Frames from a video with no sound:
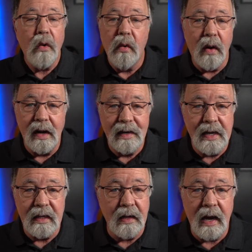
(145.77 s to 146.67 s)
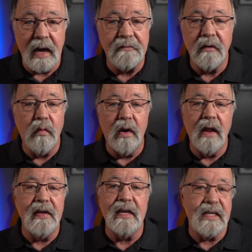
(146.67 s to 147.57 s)
quality of life. One
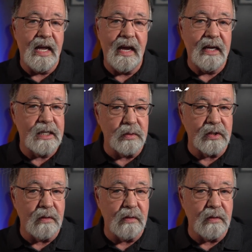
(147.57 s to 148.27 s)
of the intangibles